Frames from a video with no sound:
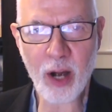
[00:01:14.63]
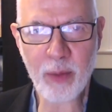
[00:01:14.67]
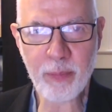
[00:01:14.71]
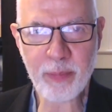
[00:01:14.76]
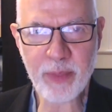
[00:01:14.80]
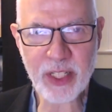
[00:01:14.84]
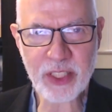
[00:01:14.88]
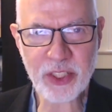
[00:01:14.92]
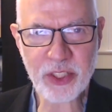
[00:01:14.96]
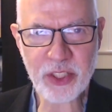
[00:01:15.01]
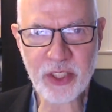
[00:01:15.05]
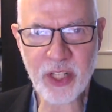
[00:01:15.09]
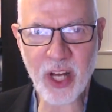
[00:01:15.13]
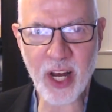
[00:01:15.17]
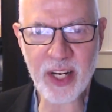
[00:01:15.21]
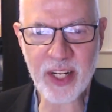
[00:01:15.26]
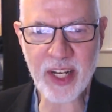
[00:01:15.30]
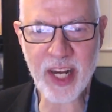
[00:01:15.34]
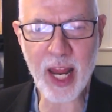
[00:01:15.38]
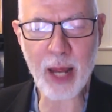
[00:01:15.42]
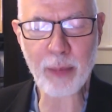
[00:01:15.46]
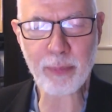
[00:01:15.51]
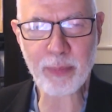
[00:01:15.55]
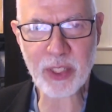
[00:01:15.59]
that's done
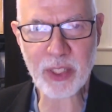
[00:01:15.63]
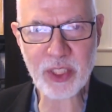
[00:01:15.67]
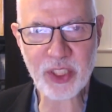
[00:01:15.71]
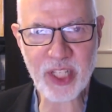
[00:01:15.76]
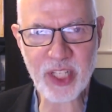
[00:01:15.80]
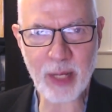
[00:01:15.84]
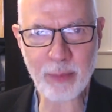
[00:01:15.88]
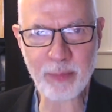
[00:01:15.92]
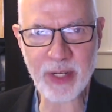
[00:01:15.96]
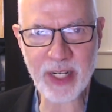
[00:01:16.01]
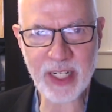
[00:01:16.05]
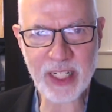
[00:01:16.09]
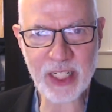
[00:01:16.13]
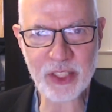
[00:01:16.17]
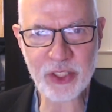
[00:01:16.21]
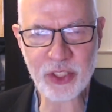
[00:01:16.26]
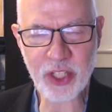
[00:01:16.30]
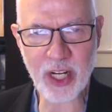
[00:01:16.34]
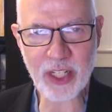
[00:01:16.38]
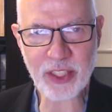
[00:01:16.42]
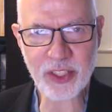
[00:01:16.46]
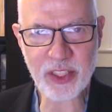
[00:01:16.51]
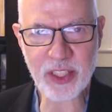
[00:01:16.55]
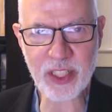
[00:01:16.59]
in epistemic
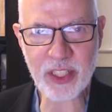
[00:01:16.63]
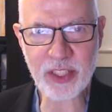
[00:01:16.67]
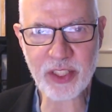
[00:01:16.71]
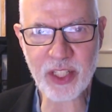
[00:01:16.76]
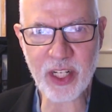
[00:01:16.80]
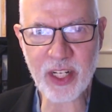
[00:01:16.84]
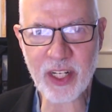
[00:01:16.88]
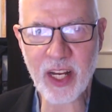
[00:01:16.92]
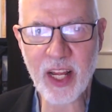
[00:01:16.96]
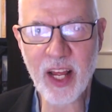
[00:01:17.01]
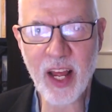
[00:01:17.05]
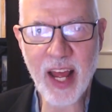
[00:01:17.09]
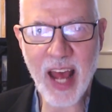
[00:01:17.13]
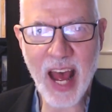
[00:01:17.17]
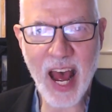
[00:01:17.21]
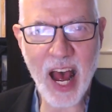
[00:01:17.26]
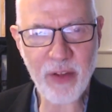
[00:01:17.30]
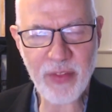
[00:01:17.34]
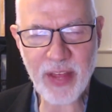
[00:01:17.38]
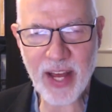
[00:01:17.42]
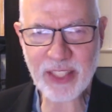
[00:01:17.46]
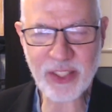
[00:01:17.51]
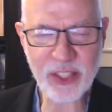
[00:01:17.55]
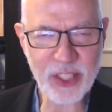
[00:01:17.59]
injustice and how
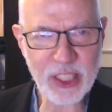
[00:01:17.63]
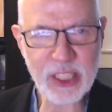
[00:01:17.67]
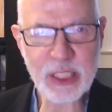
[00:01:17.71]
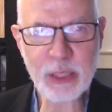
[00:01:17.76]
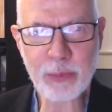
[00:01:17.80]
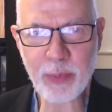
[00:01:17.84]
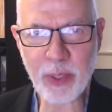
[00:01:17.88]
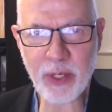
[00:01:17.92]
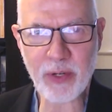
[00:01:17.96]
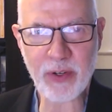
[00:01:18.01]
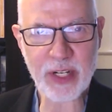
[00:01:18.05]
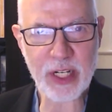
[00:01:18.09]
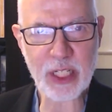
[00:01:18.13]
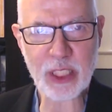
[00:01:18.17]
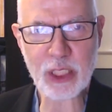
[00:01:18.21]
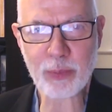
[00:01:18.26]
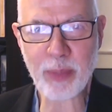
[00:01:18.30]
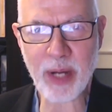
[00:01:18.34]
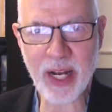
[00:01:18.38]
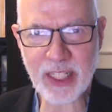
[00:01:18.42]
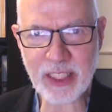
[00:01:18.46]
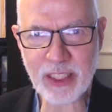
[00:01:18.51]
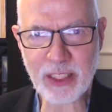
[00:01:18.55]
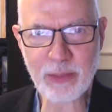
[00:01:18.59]
that's experienced
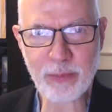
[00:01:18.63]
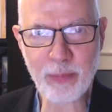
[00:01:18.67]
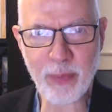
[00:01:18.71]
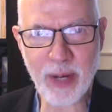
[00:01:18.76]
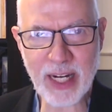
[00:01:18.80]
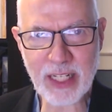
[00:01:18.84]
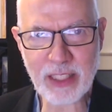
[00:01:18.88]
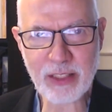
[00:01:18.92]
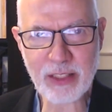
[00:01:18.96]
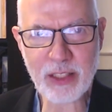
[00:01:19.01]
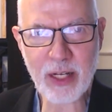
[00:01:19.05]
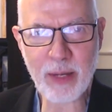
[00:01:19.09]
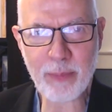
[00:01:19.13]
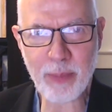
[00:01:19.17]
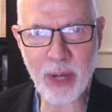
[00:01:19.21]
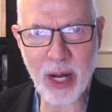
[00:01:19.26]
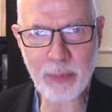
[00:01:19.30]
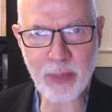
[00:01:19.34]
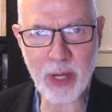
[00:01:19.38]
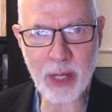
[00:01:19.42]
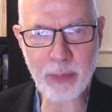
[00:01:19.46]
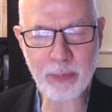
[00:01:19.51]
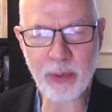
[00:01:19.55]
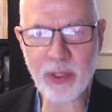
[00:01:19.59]
by
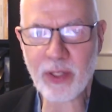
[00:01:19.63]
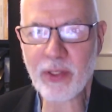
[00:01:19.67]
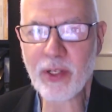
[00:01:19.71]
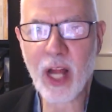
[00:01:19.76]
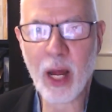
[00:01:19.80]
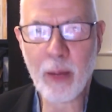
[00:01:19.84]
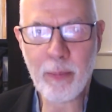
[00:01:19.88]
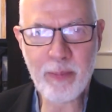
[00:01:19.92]
people,